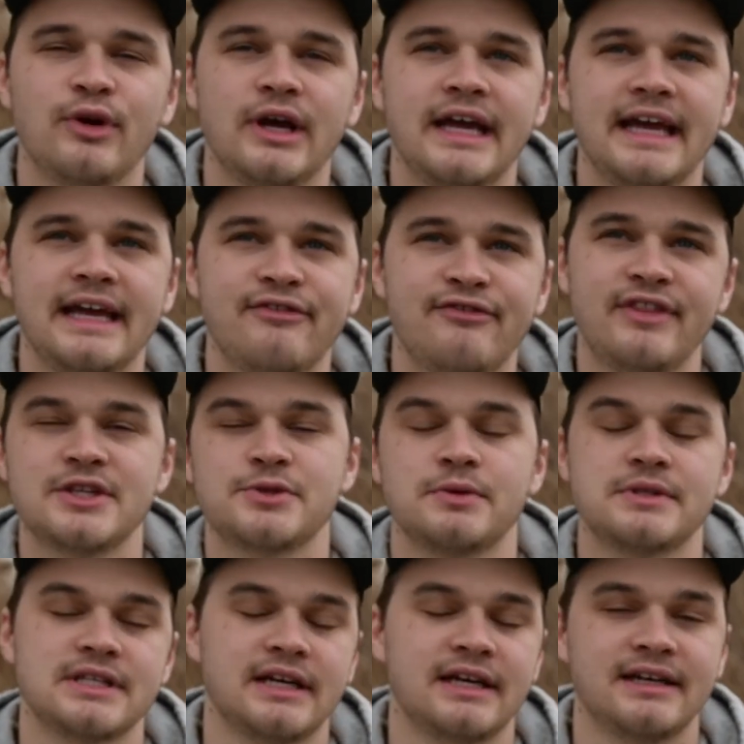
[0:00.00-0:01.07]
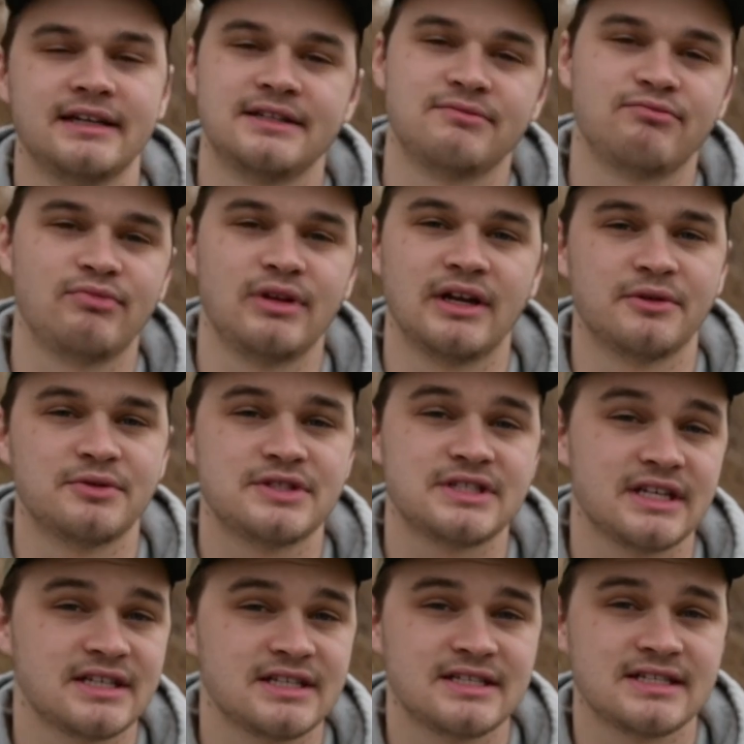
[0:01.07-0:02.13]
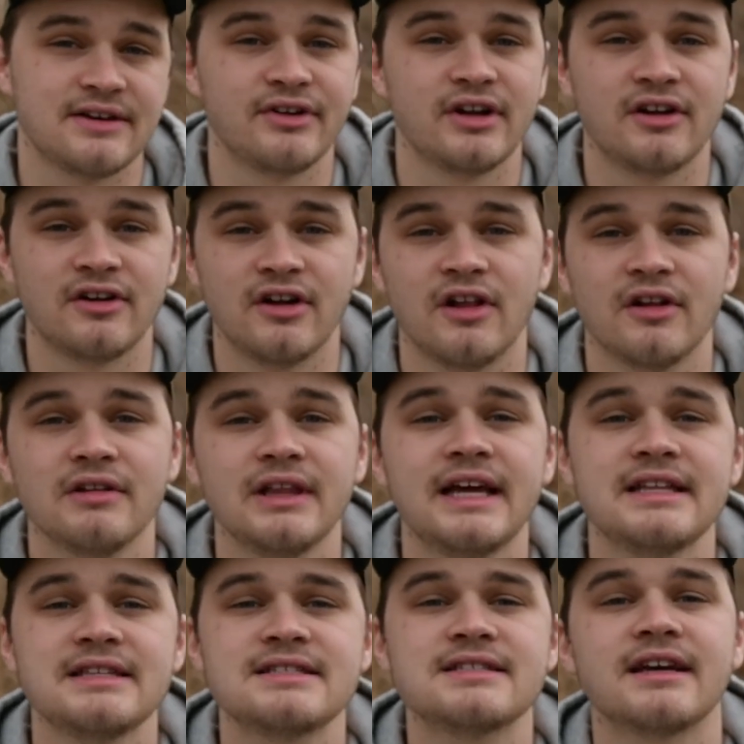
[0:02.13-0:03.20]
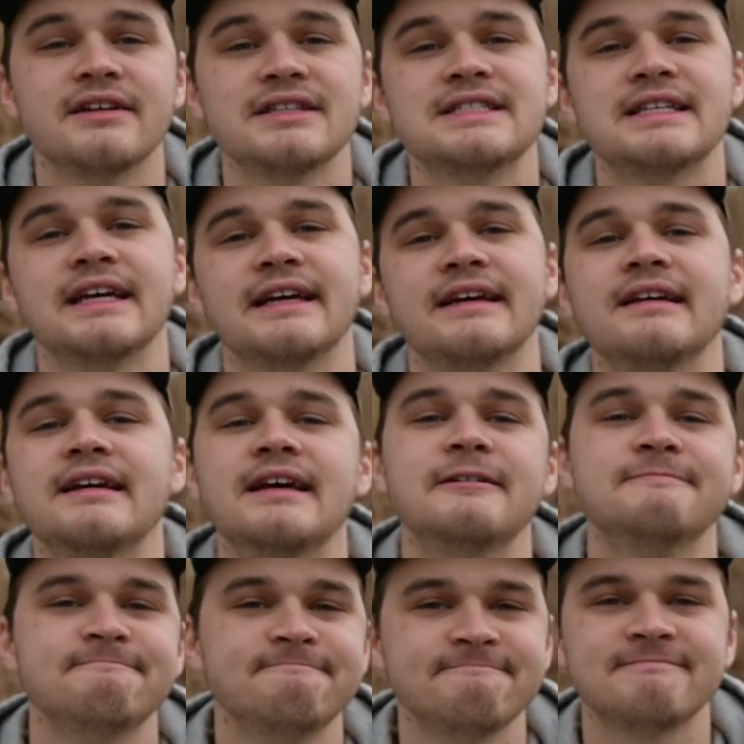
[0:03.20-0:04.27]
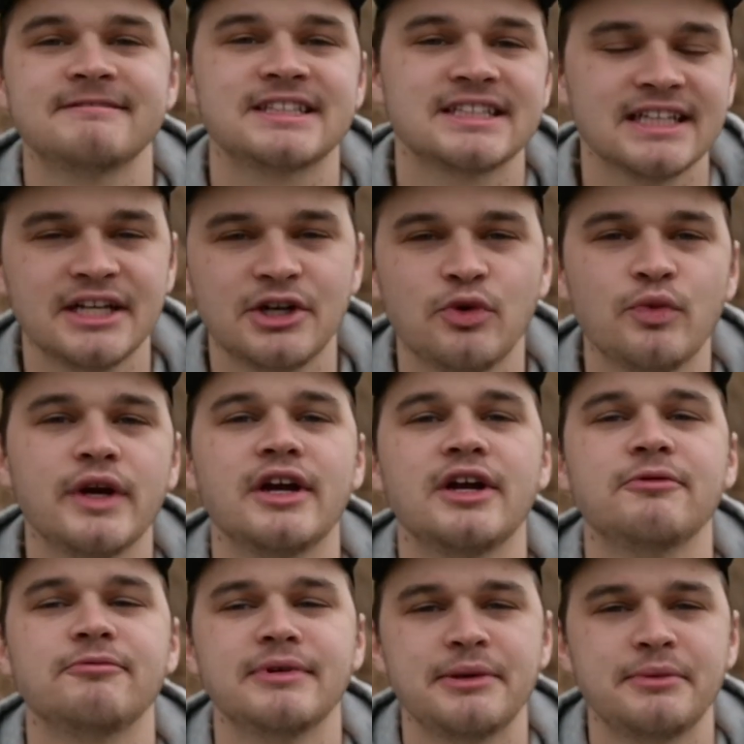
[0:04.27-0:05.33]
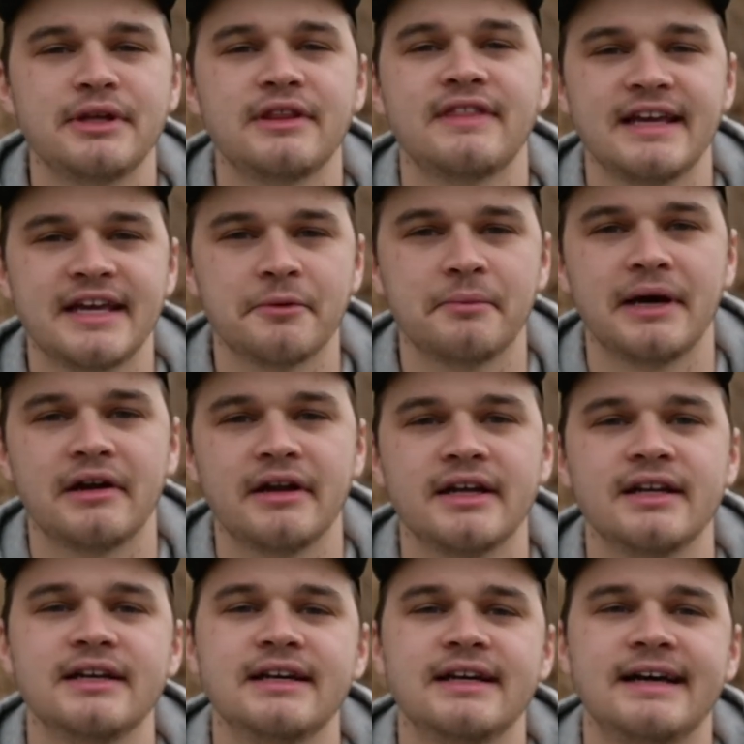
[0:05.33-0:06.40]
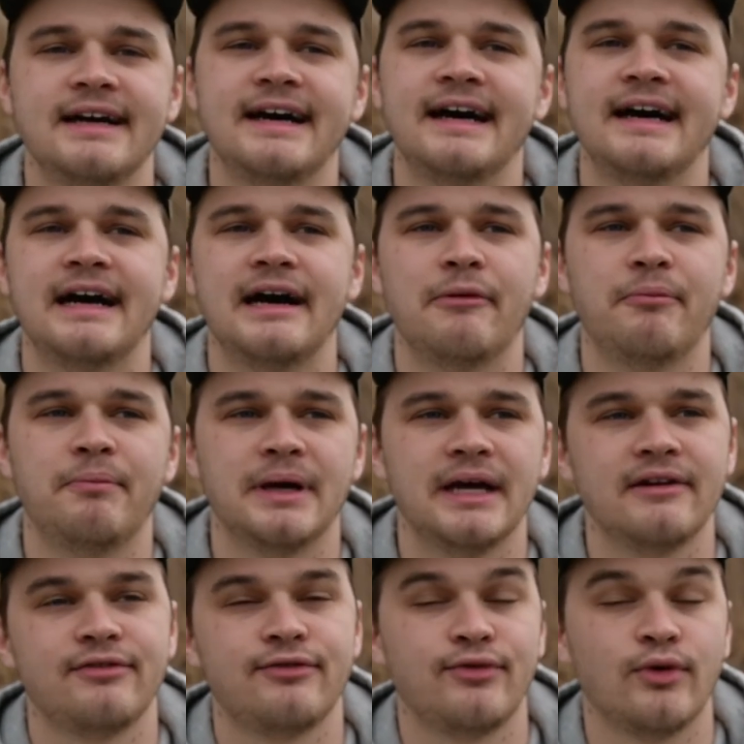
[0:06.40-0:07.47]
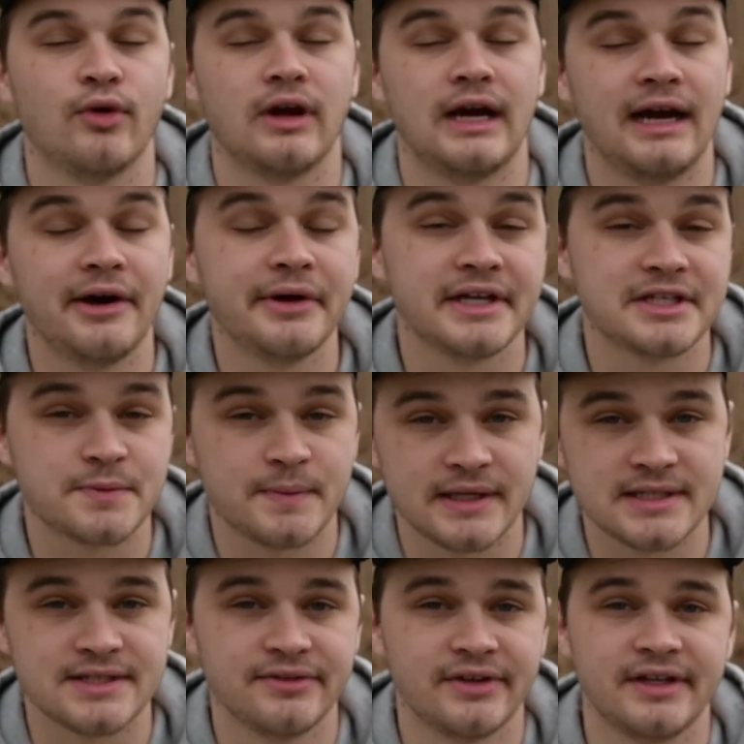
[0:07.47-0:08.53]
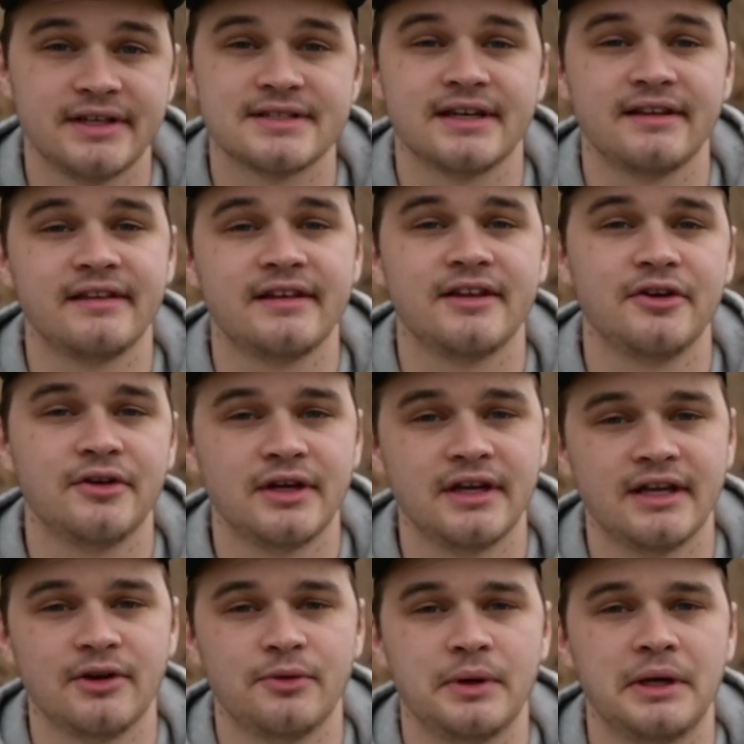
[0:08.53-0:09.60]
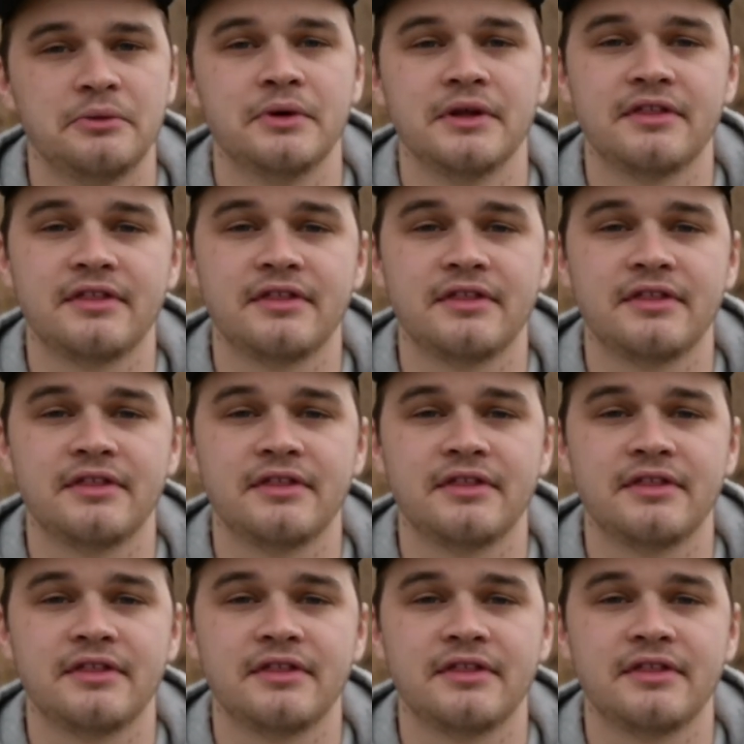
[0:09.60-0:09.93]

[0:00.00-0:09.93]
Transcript: if this was a, $600-700 lens, I'd say it's a little weird, maybe think about it. But for how inexpensive it is, I think you can get away with